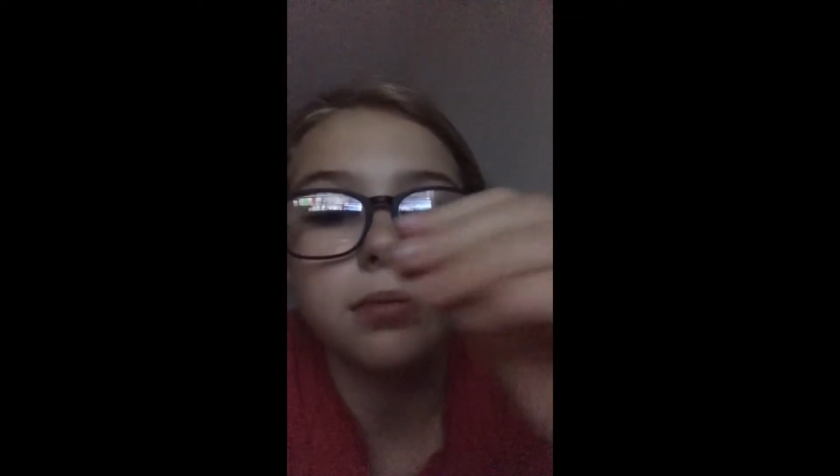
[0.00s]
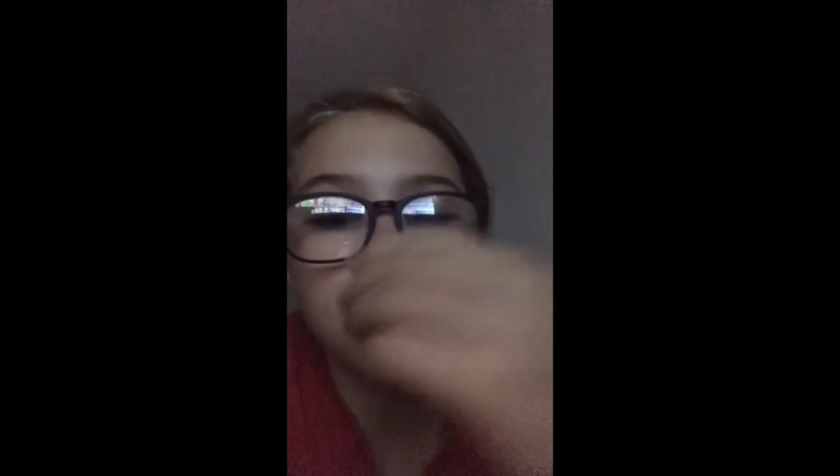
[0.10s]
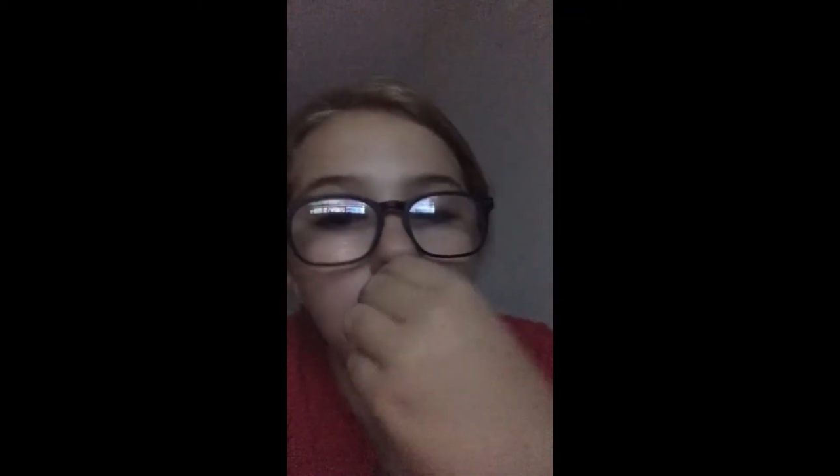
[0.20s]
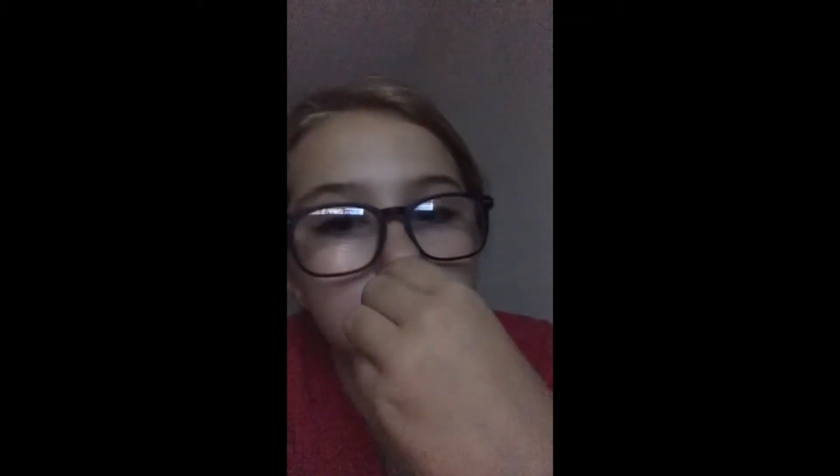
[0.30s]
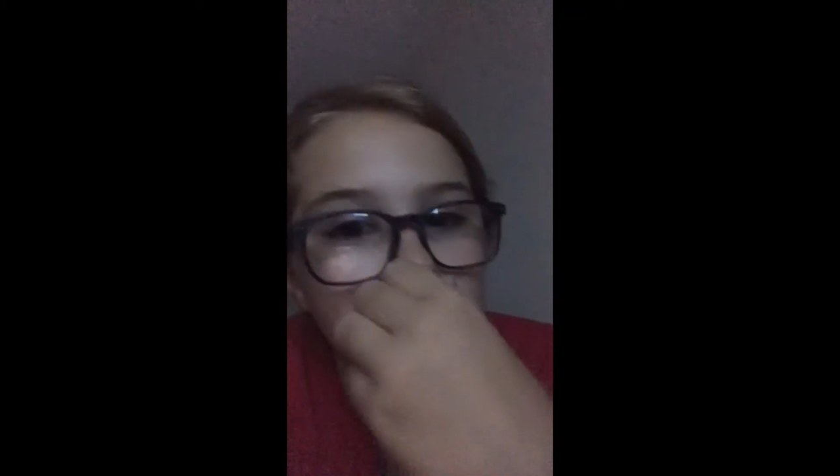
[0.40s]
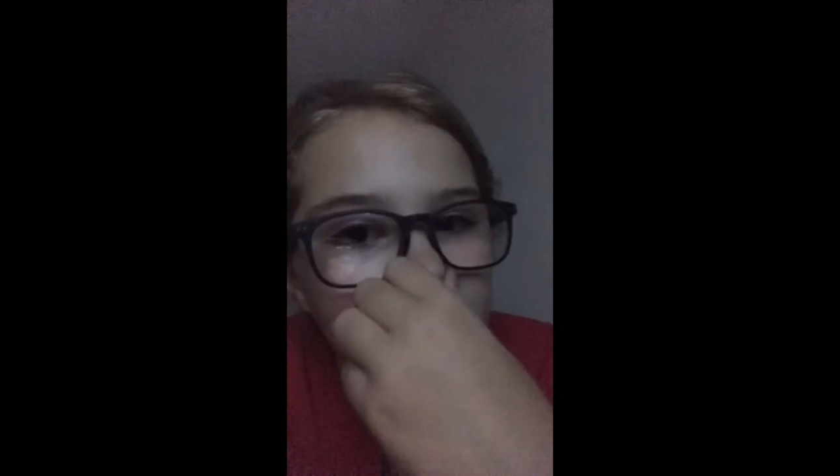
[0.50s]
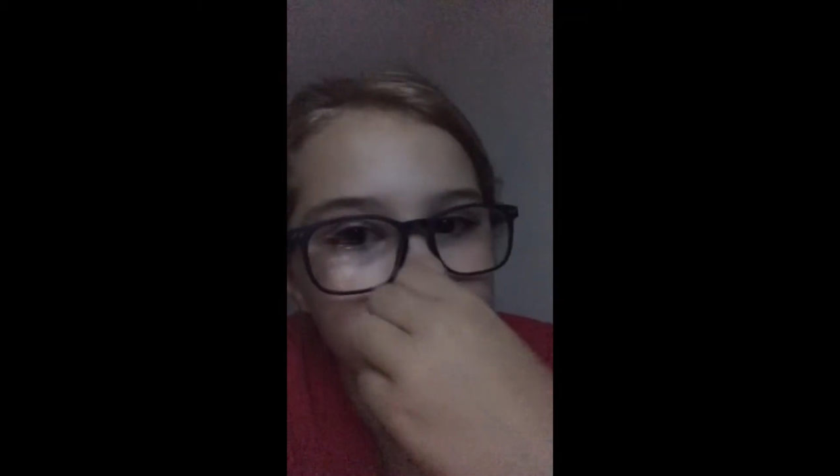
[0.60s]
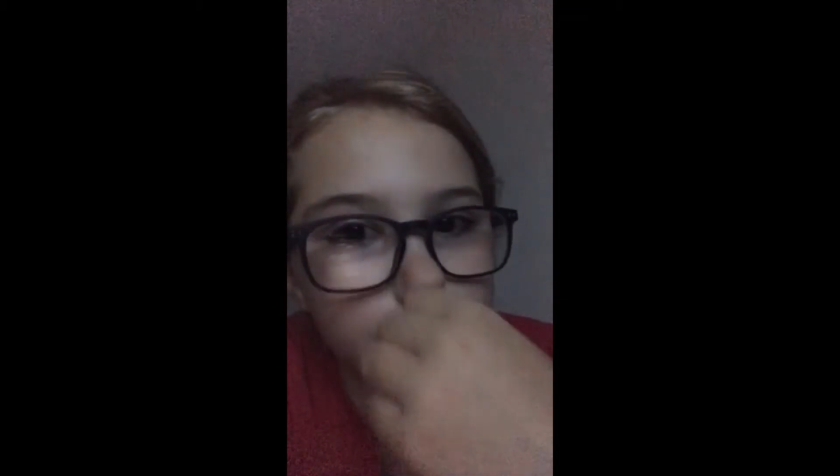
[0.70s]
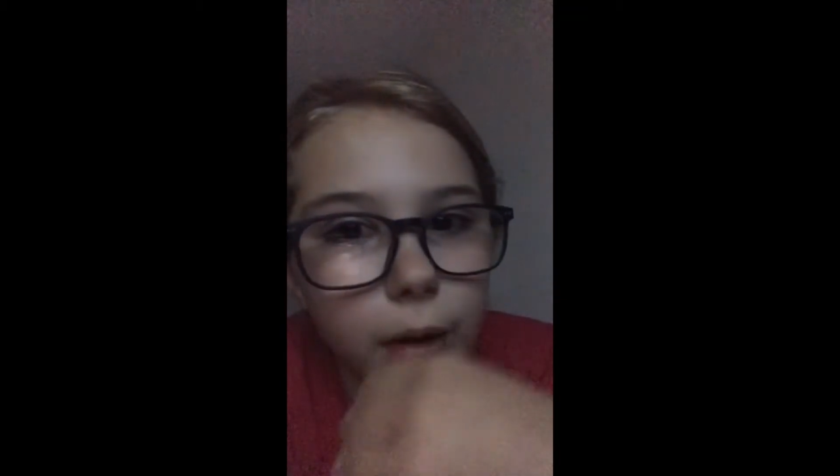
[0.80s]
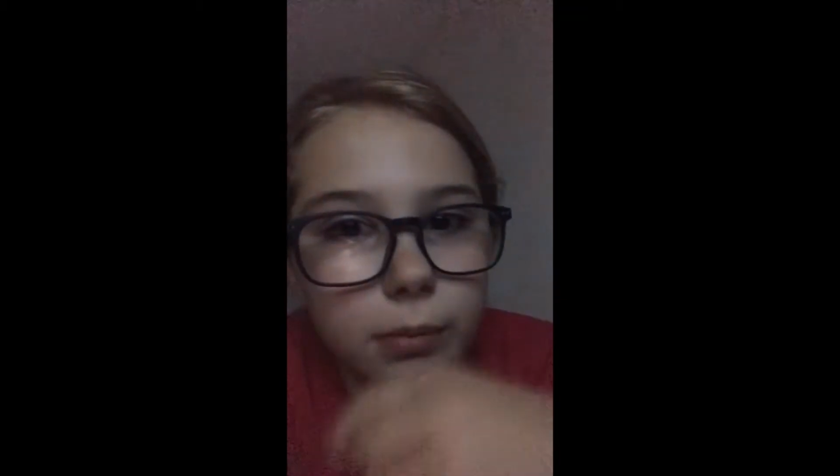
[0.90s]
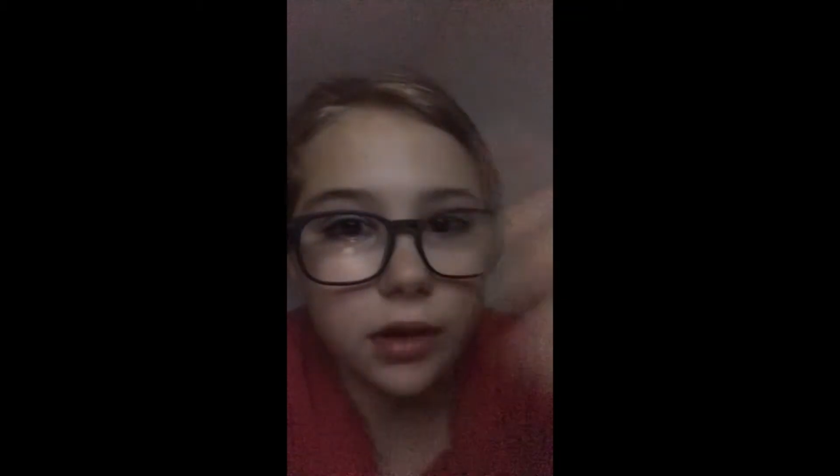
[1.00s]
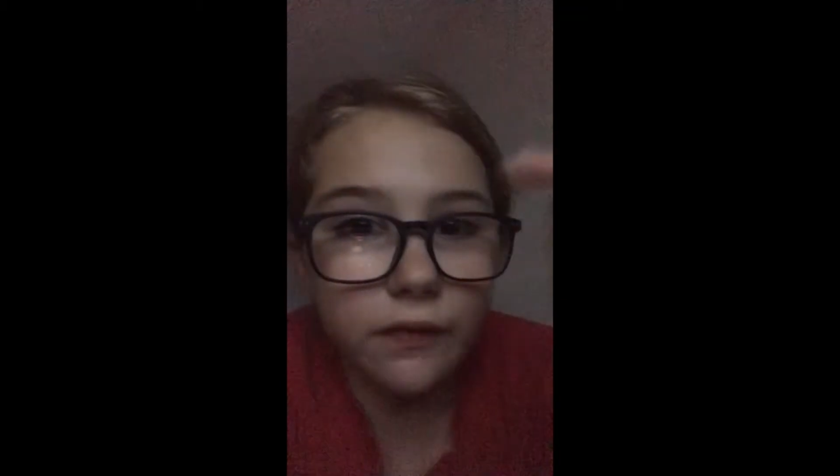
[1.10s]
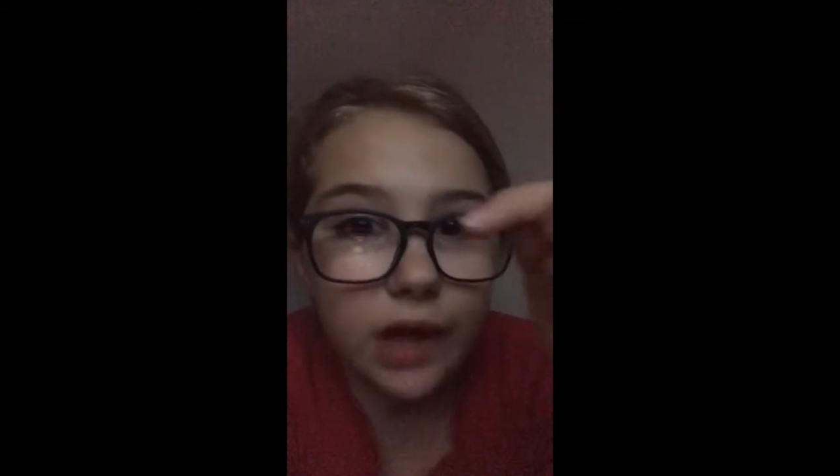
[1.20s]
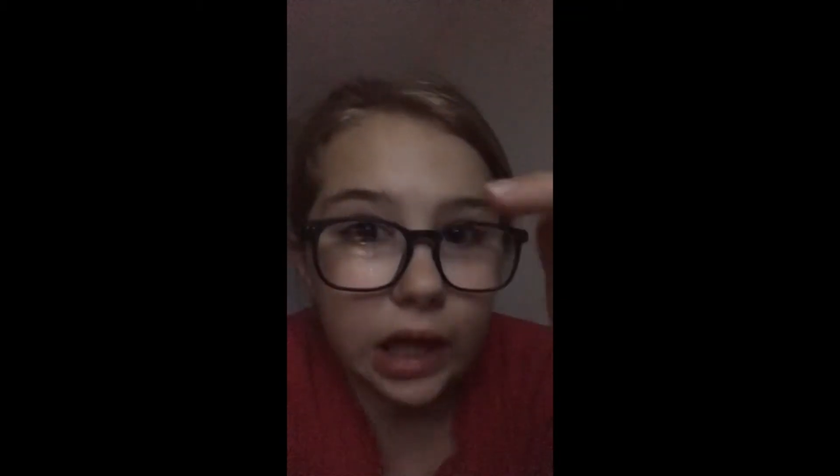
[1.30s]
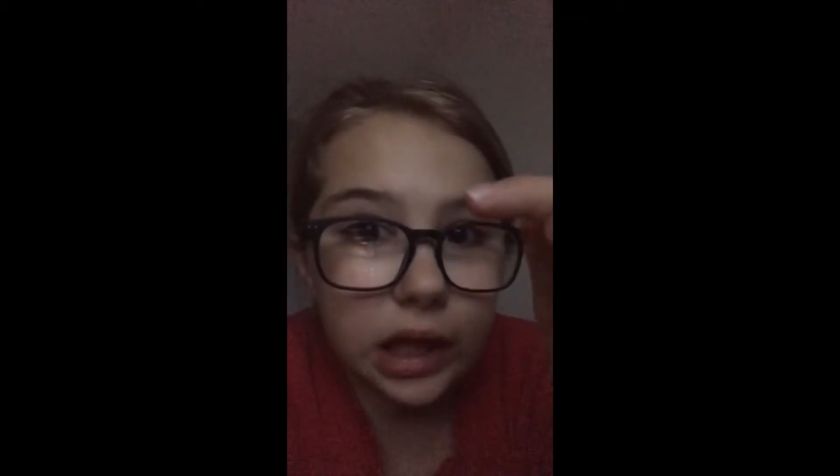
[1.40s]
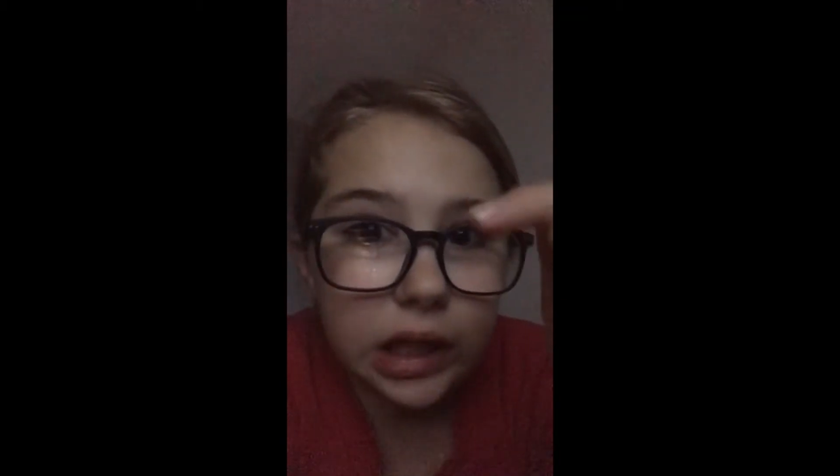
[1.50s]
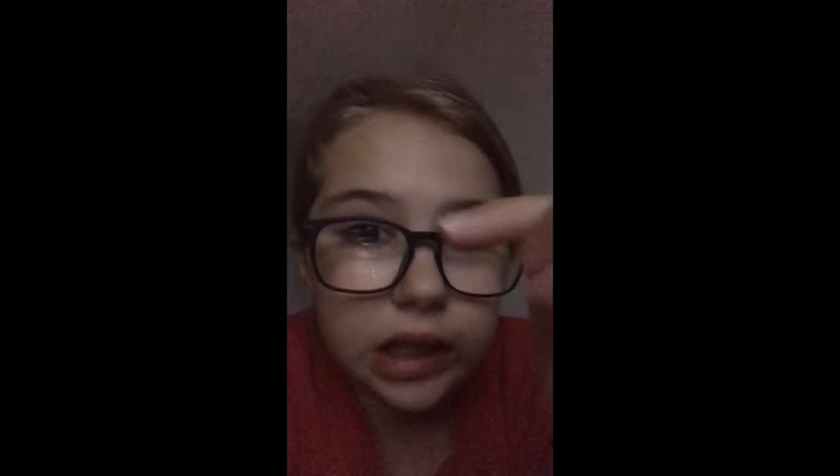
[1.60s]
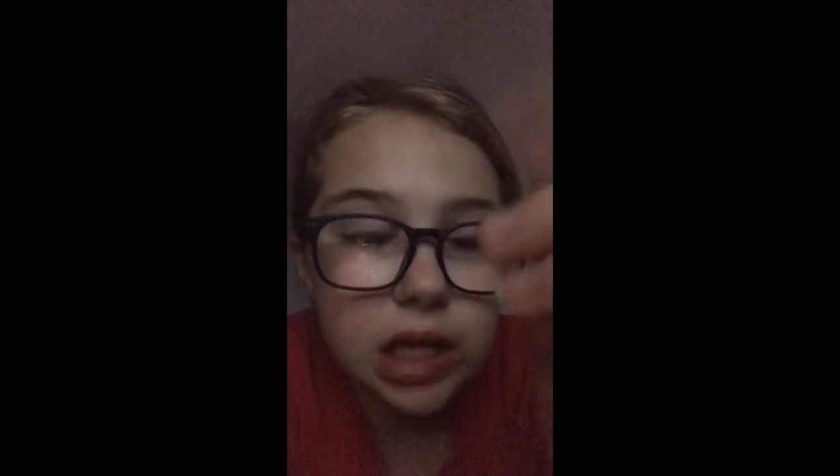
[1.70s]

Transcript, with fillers: black bit at the bottom of the thing